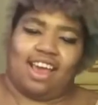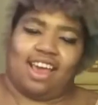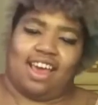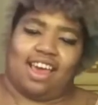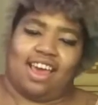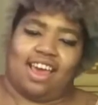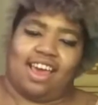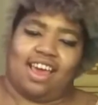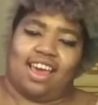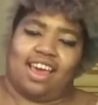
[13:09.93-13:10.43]

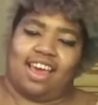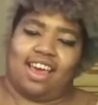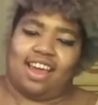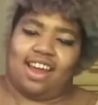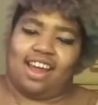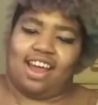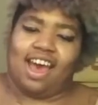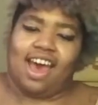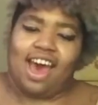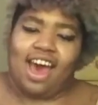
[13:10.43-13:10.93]

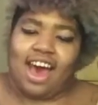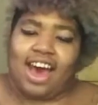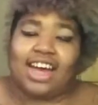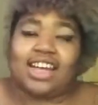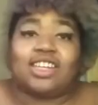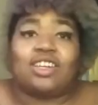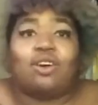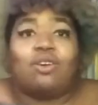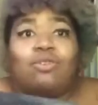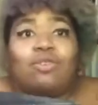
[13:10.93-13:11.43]
And
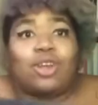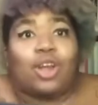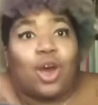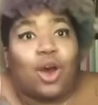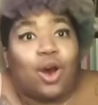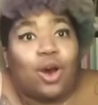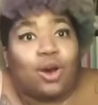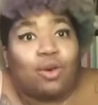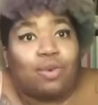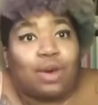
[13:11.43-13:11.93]
I don't
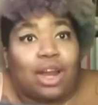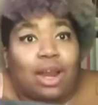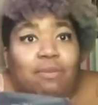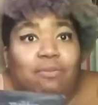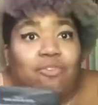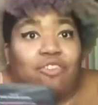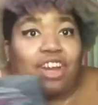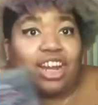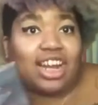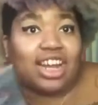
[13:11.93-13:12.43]
know what
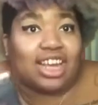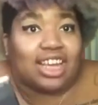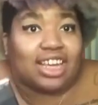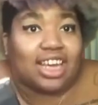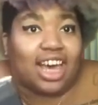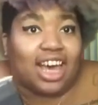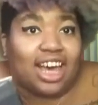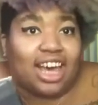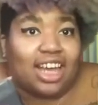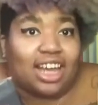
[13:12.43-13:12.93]
I'm reading
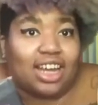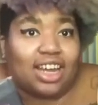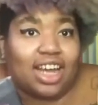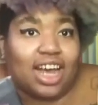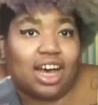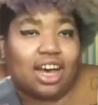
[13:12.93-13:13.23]
yet.